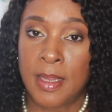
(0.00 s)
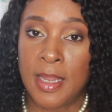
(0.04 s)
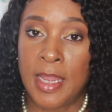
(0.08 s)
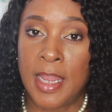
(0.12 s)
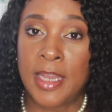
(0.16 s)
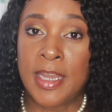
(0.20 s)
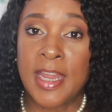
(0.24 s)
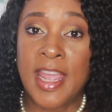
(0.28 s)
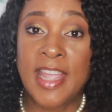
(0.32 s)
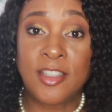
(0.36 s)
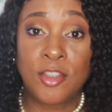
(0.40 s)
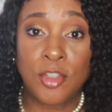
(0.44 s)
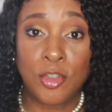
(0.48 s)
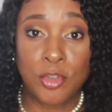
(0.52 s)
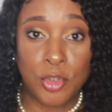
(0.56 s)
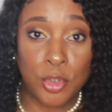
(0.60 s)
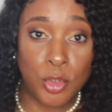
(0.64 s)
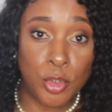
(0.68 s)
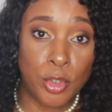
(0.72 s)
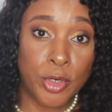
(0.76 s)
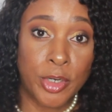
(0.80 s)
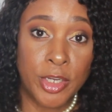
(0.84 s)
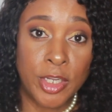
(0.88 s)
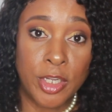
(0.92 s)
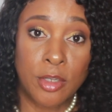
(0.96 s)
in a
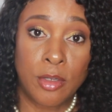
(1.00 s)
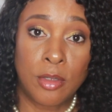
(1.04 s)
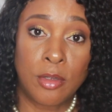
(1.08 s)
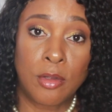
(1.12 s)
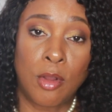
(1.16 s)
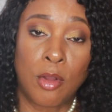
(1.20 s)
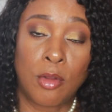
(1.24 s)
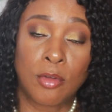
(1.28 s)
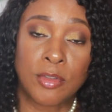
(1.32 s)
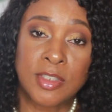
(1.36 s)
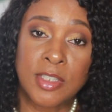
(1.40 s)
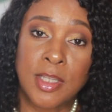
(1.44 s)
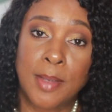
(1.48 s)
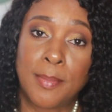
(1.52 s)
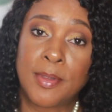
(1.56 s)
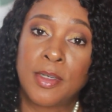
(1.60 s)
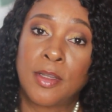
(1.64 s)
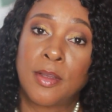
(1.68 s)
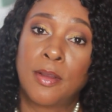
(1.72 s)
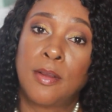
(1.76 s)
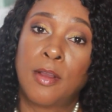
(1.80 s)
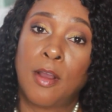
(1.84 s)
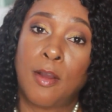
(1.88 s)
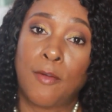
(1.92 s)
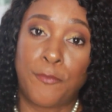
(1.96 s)
tutorial on some of
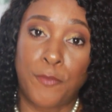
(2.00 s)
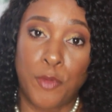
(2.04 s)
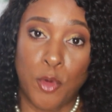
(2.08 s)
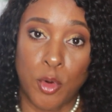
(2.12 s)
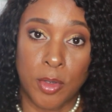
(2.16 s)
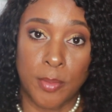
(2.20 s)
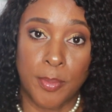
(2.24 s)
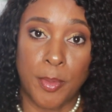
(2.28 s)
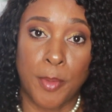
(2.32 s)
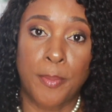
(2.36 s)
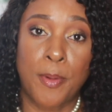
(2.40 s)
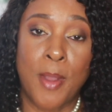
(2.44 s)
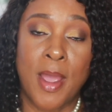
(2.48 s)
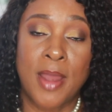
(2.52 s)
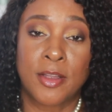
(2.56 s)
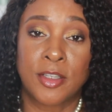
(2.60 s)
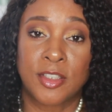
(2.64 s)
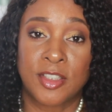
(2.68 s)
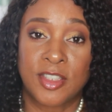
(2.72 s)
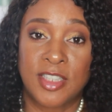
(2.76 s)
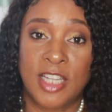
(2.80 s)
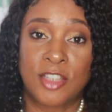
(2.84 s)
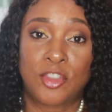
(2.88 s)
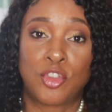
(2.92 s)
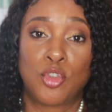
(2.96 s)
the affordable
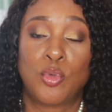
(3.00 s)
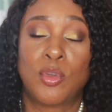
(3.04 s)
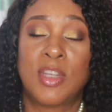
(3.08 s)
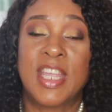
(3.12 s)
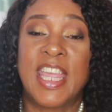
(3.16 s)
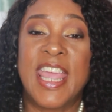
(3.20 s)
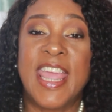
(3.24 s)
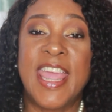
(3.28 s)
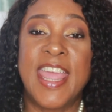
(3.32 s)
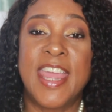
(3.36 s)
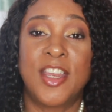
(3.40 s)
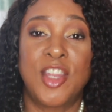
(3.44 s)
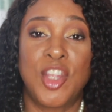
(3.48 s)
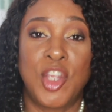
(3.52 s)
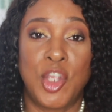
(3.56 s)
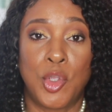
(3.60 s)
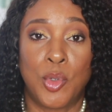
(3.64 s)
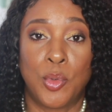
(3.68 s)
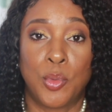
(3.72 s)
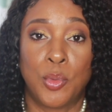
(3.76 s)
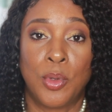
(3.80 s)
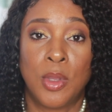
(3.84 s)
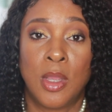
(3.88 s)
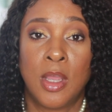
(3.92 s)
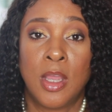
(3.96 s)
products that you can
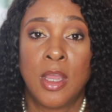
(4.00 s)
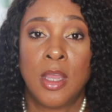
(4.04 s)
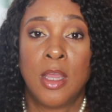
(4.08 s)
use.